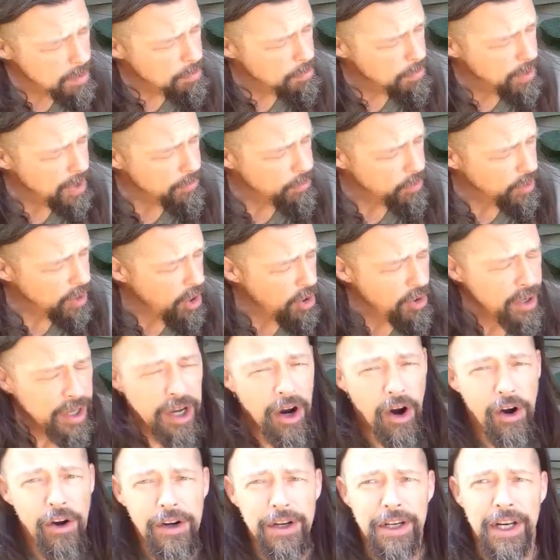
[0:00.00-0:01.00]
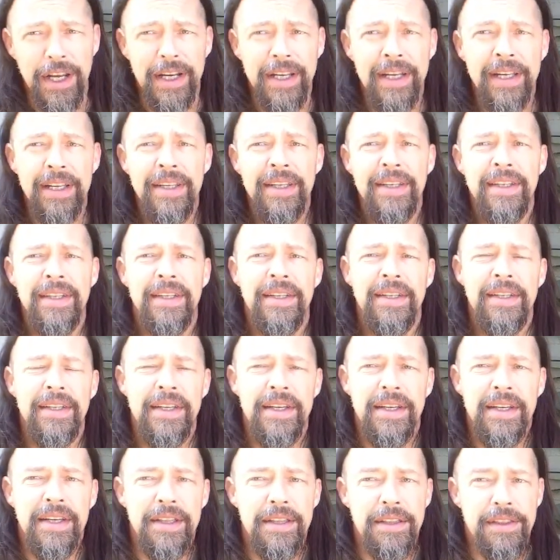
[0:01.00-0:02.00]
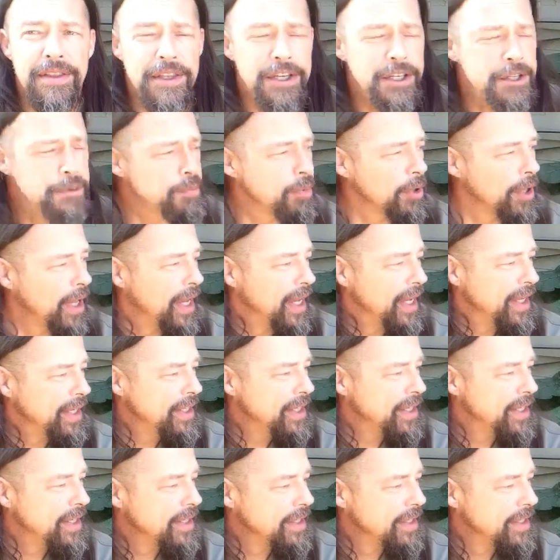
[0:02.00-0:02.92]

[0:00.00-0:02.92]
But regarding gardening, this plant